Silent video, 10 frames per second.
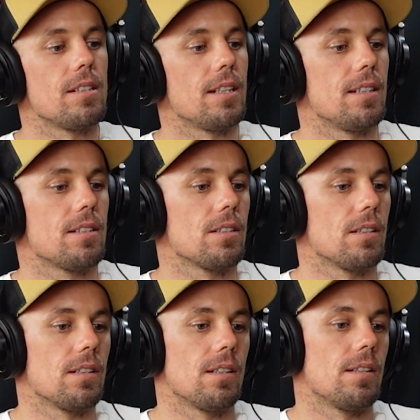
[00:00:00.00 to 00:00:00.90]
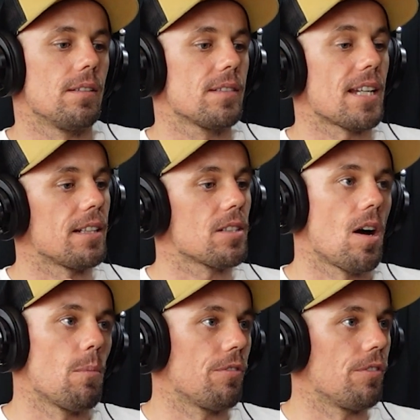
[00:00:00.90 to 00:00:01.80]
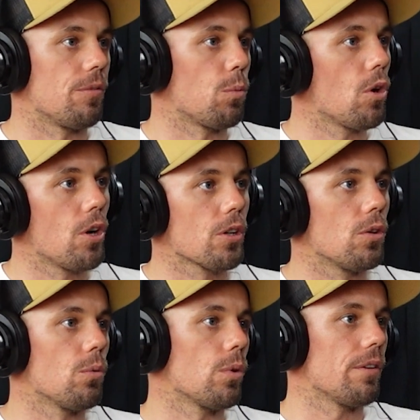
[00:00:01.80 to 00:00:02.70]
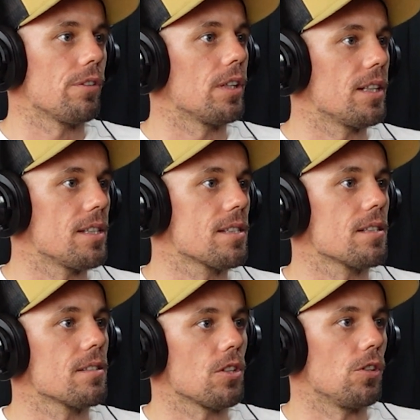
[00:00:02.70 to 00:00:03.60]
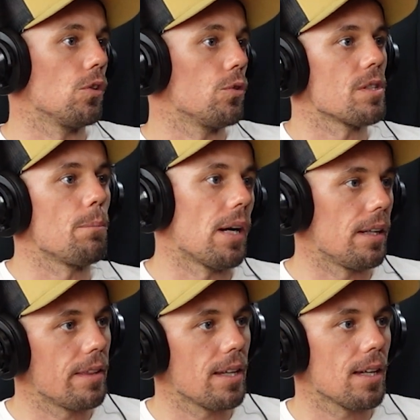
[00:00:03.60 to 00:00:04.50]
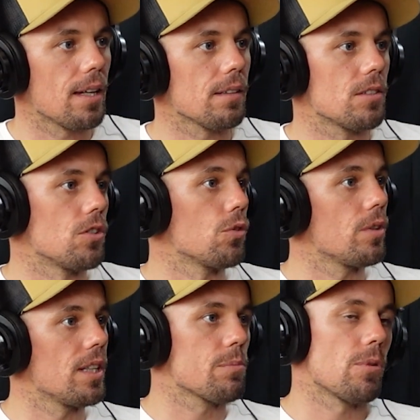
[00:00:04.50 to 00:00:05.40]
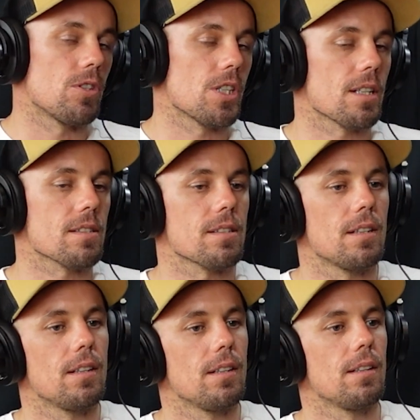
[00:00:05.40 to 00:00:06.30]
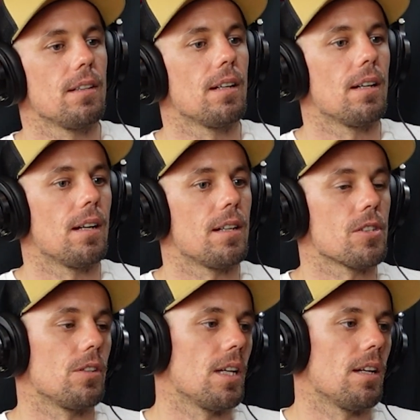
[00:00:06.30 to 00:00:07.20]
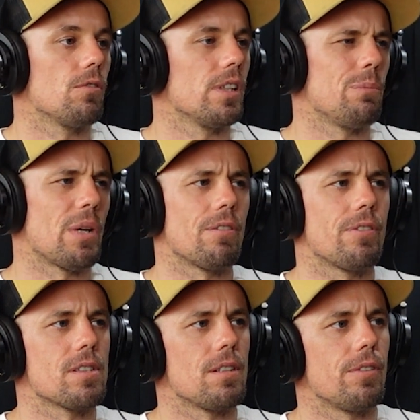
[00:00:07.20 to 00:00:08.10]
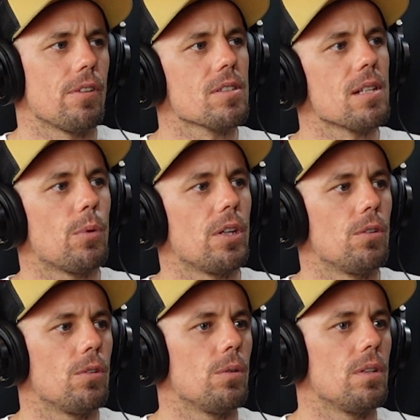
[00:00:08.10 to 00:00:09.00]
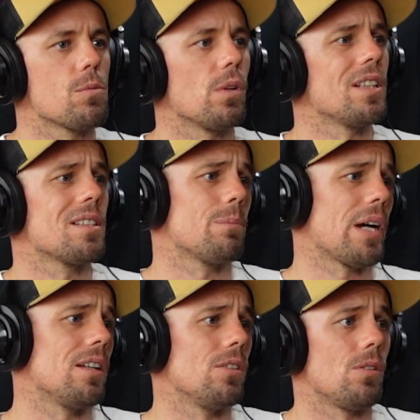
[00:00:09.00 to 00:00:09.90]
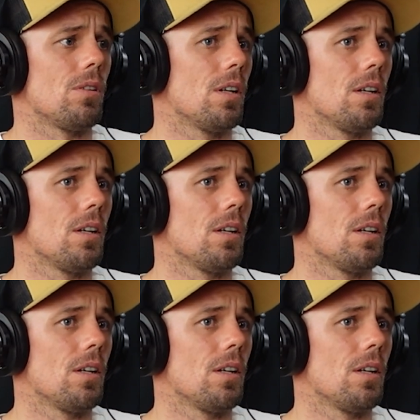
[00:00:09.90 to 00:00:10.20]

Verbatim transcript: You need to take time off of work or whatever it is. So you're losing money there to do yeah. these projects. Uh, so yeah, it really benefits if you've got somebody who is willing to pay you.